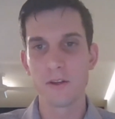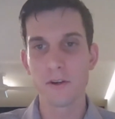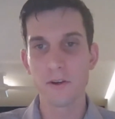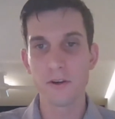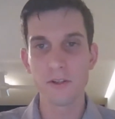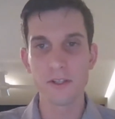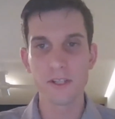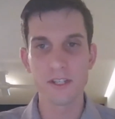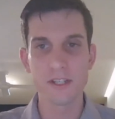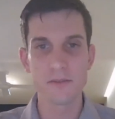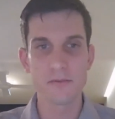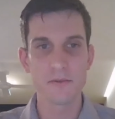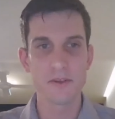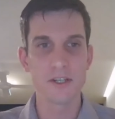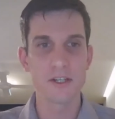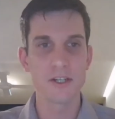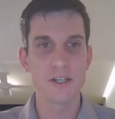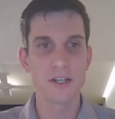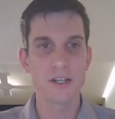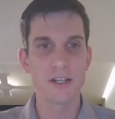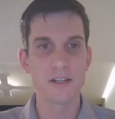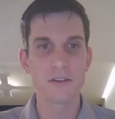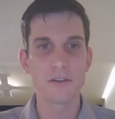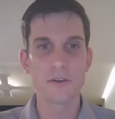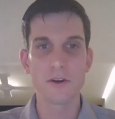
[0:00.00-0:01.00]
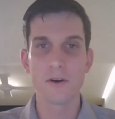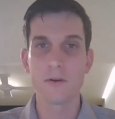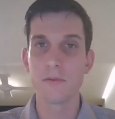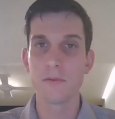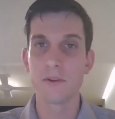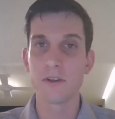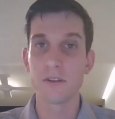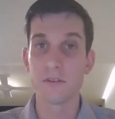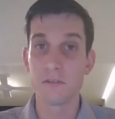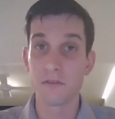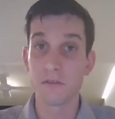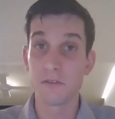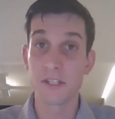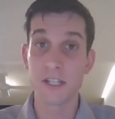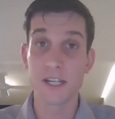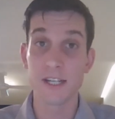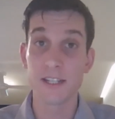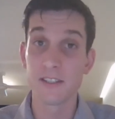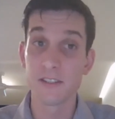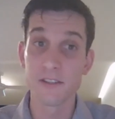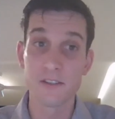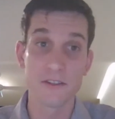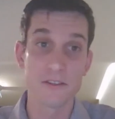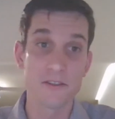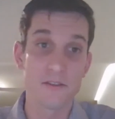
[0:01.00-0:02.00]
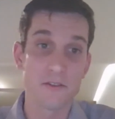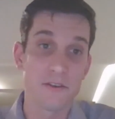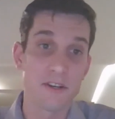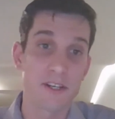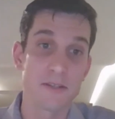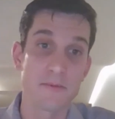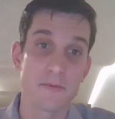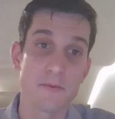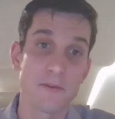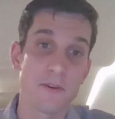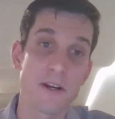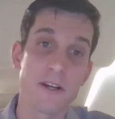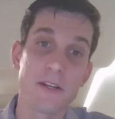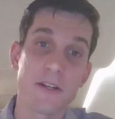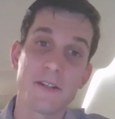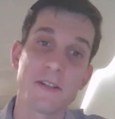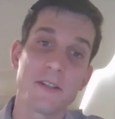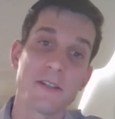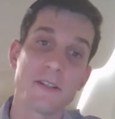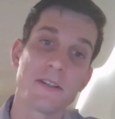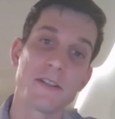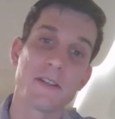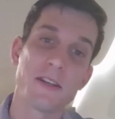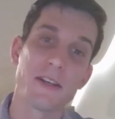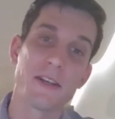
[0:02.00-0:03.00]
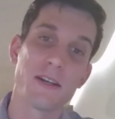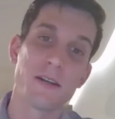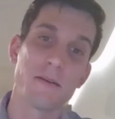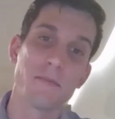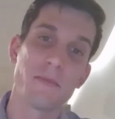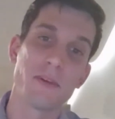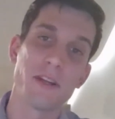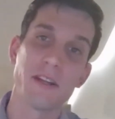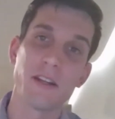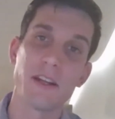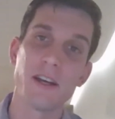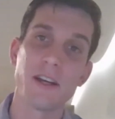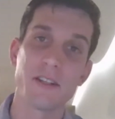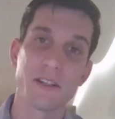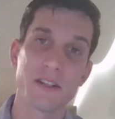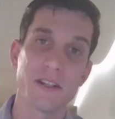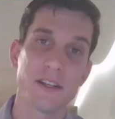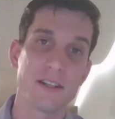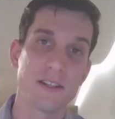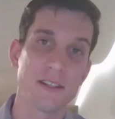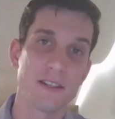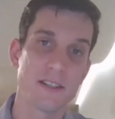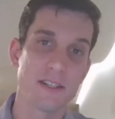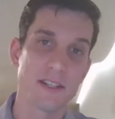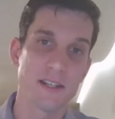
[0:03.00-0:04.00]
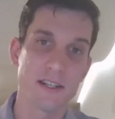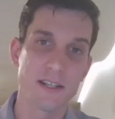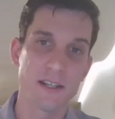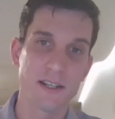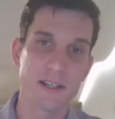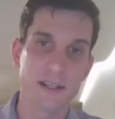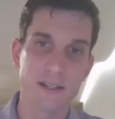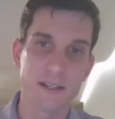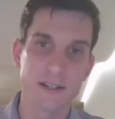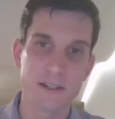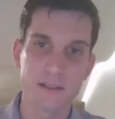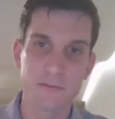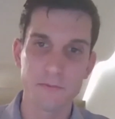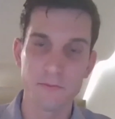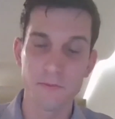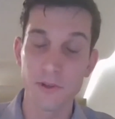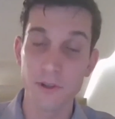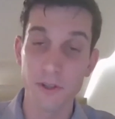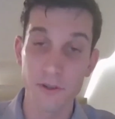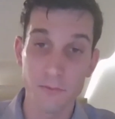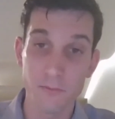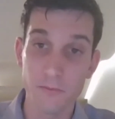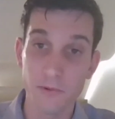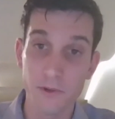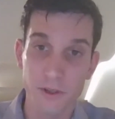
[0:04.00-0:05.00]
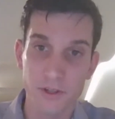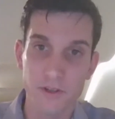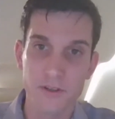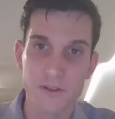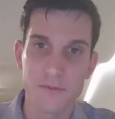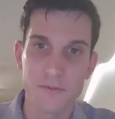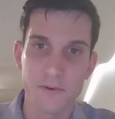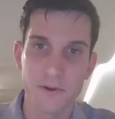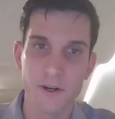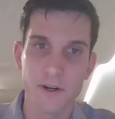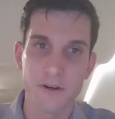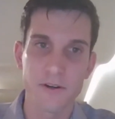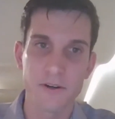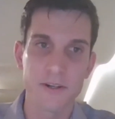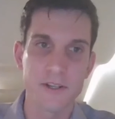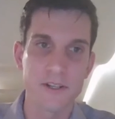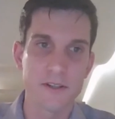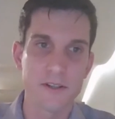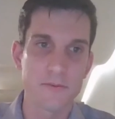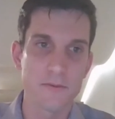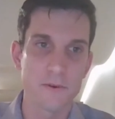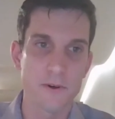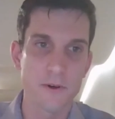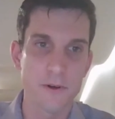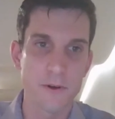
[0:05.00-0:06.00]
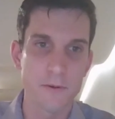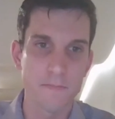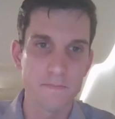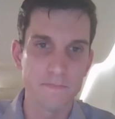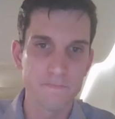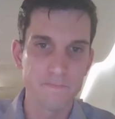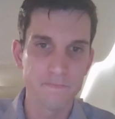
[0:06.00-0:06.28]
colleagues we shared common challenges or aspirations and to understand out what those priorities were.